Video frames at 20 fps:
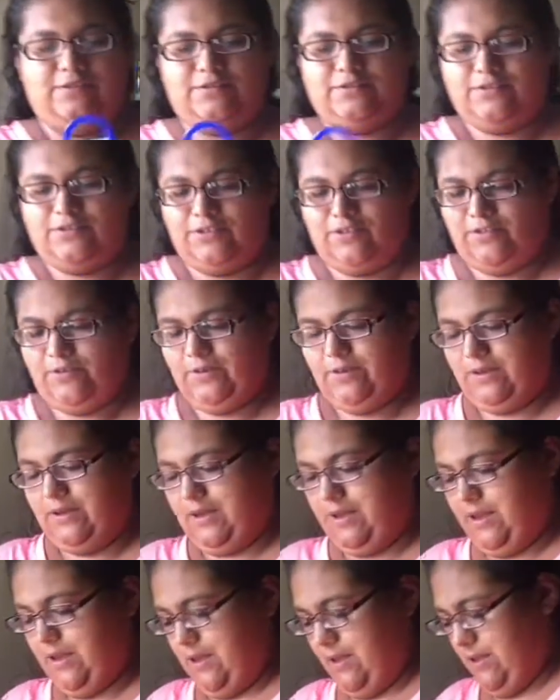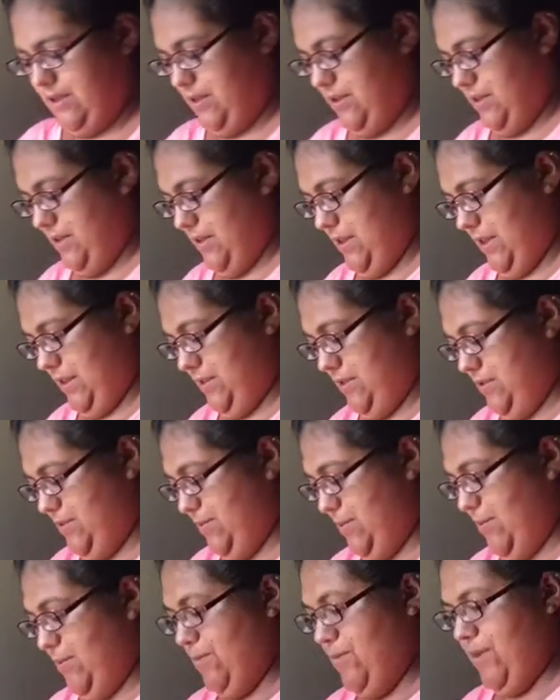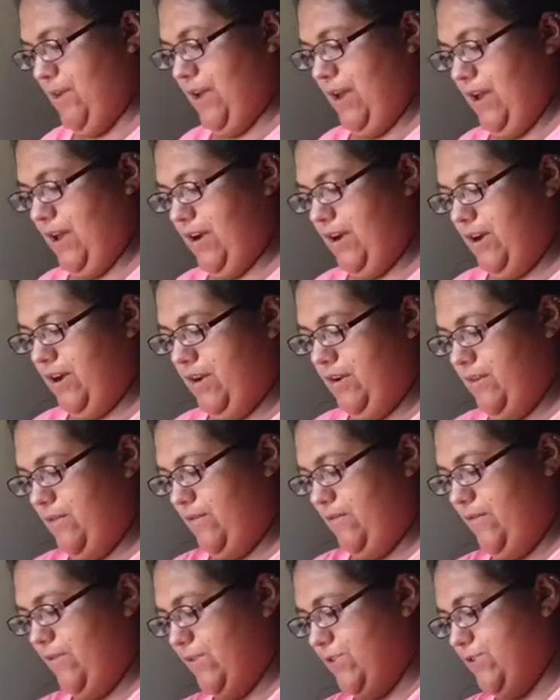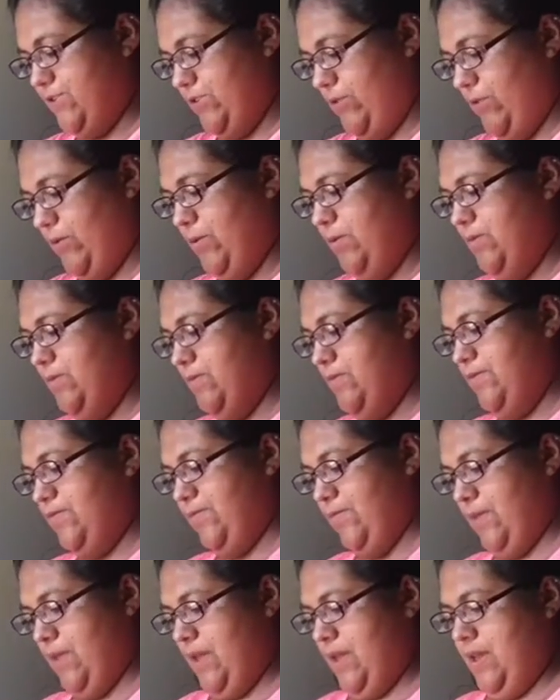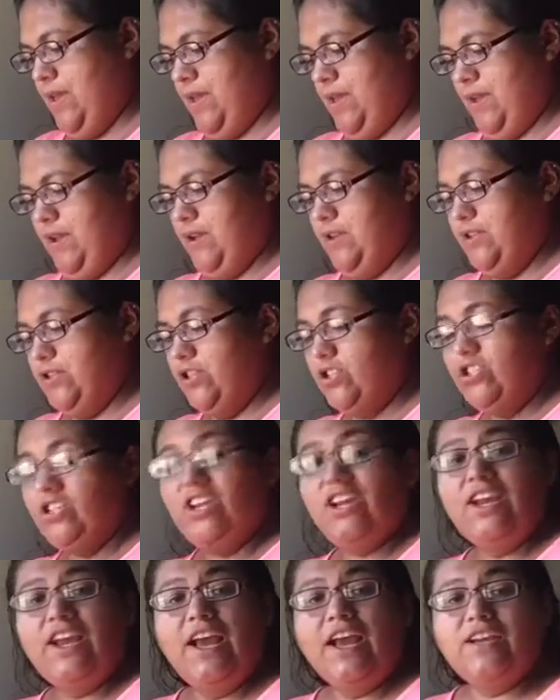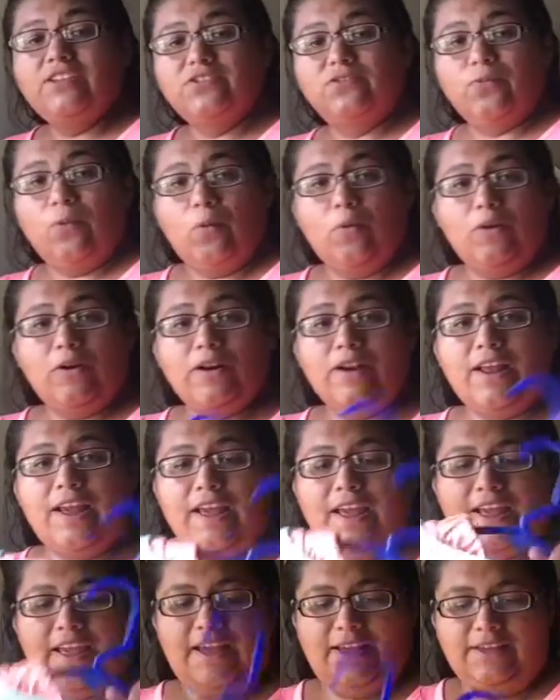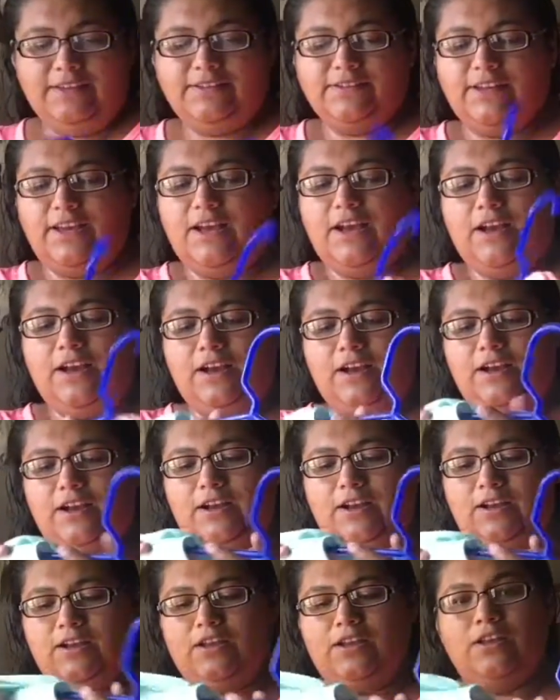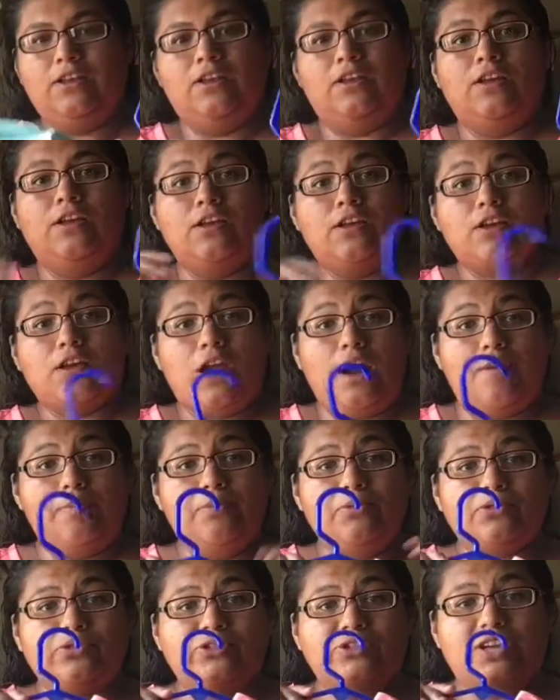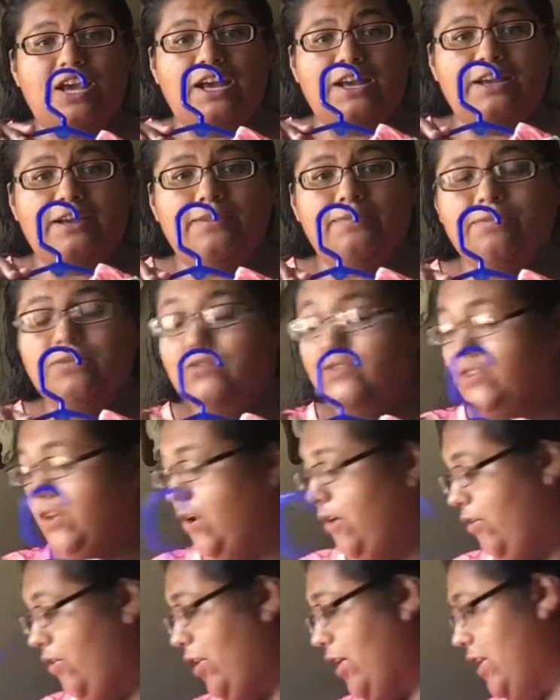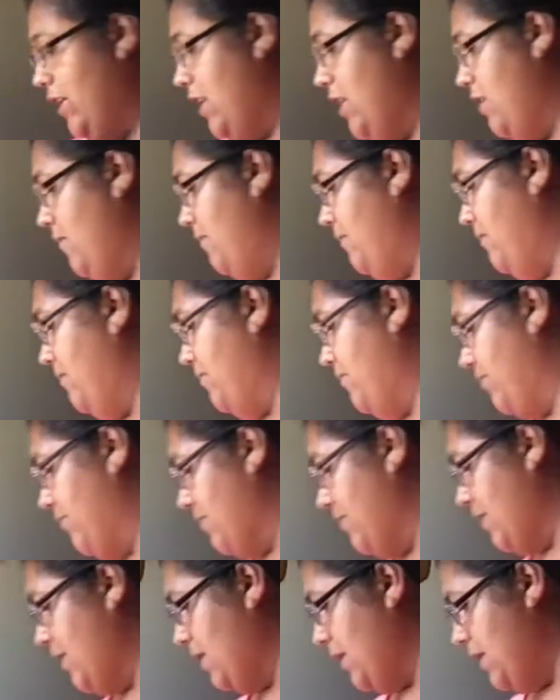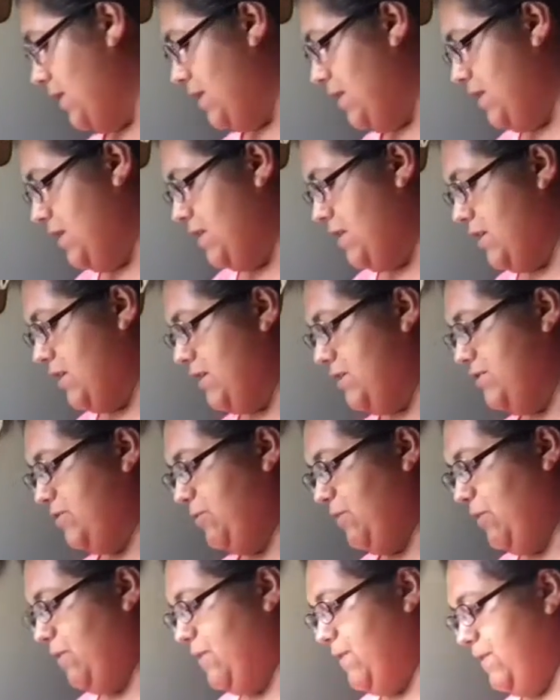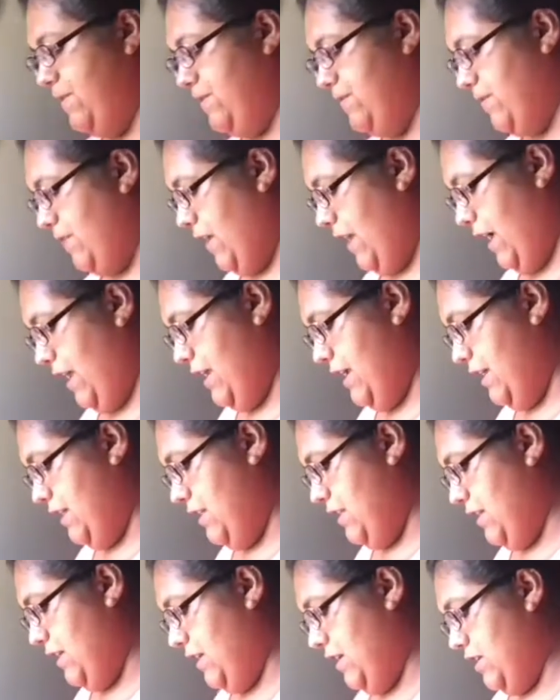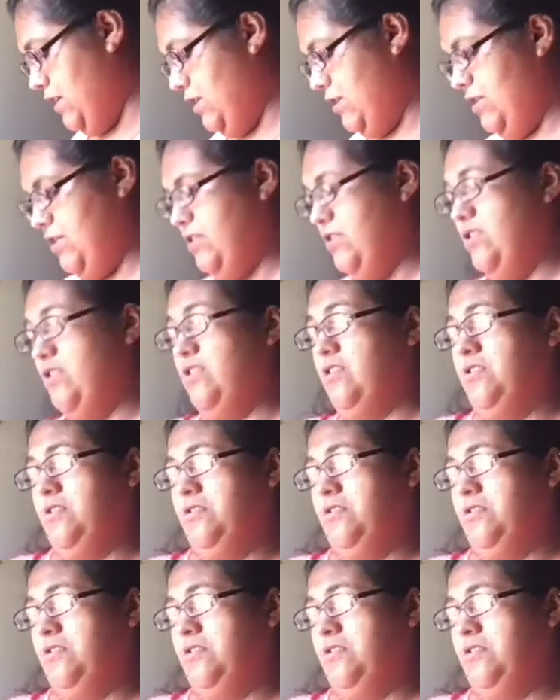So that's what we got her for school. She has worn it a couple of times already. Because we got it like